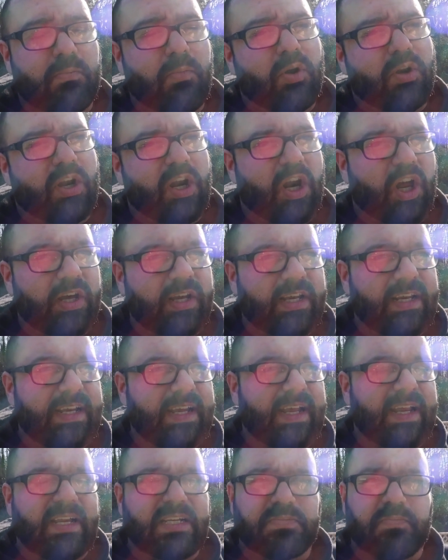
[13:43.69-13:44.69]
More than likely
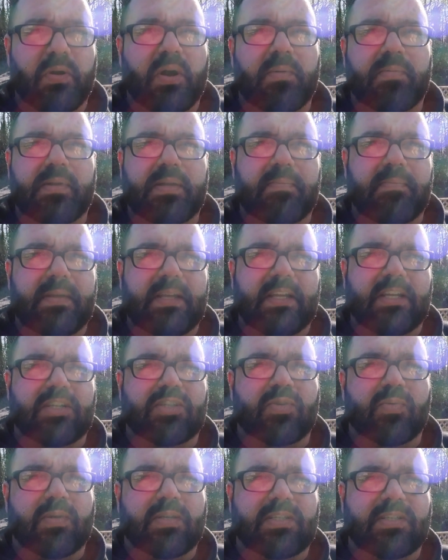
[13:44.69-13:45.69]
it is probably me that's
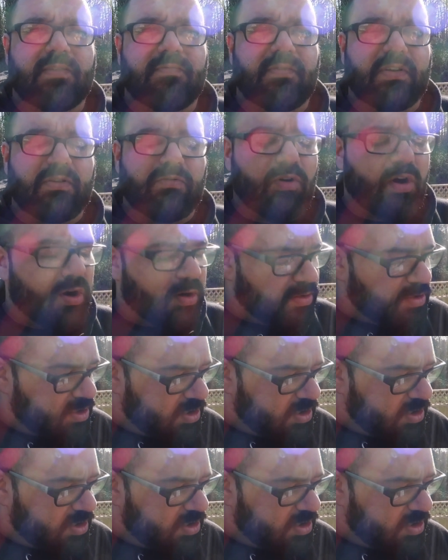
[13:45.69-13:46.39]
doing something wrong.